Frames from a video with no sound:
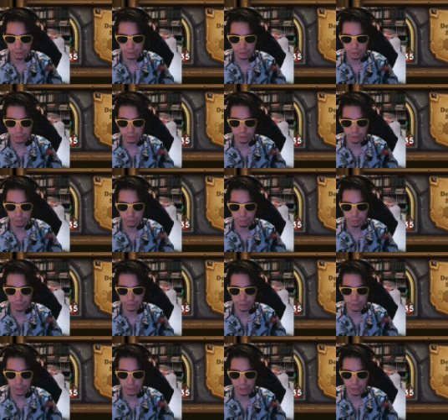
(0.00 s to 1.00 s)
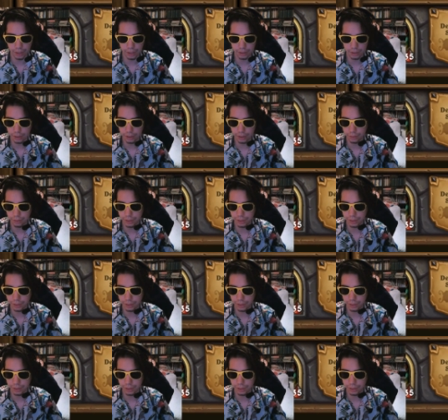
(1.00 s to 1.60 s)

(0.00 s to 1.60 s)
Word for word: even though if it's our luck here, we